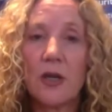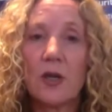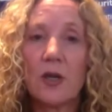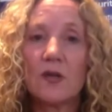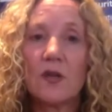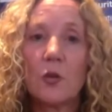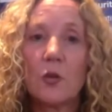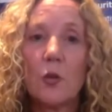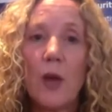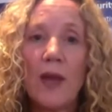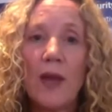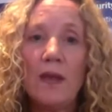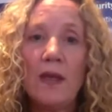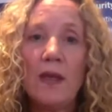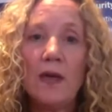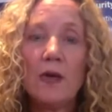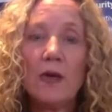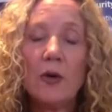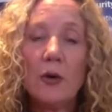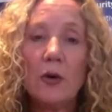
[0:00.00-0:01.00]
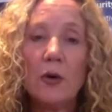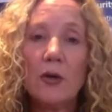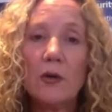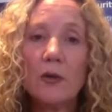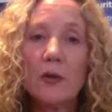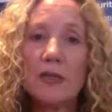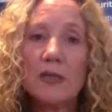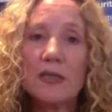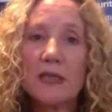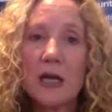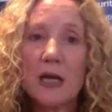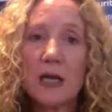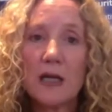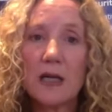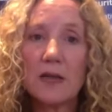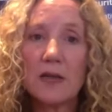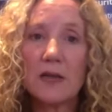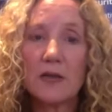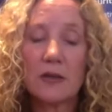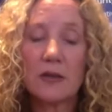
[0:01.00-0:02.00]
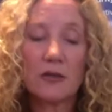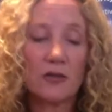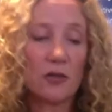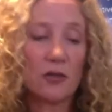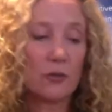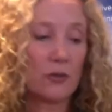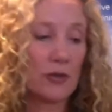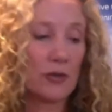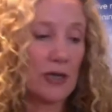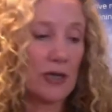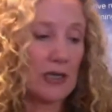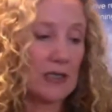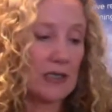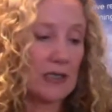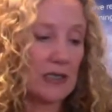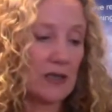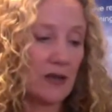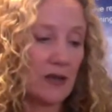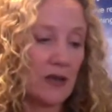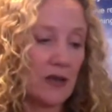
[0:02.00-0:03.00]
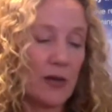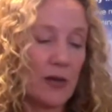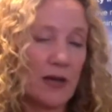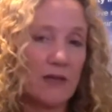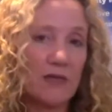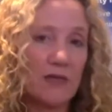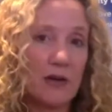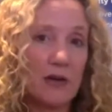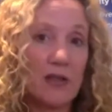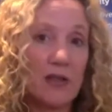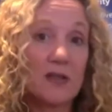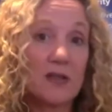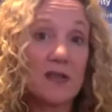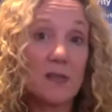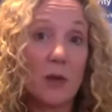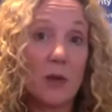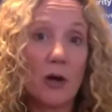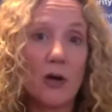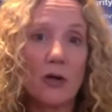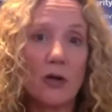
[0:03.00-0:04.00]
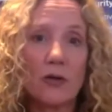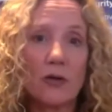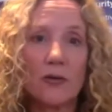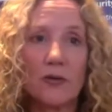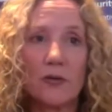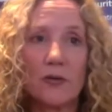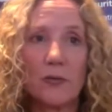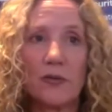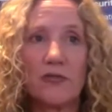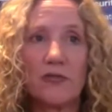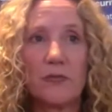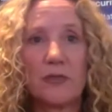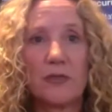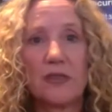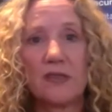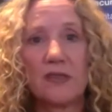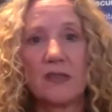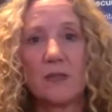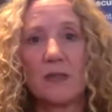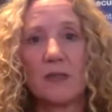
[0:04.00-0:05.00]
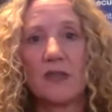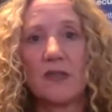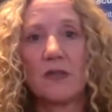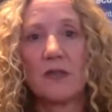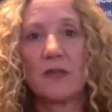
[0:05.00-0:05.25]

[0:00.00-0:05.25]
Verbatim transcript: So when the accord was signed on October 18th, you had a very small group of participants.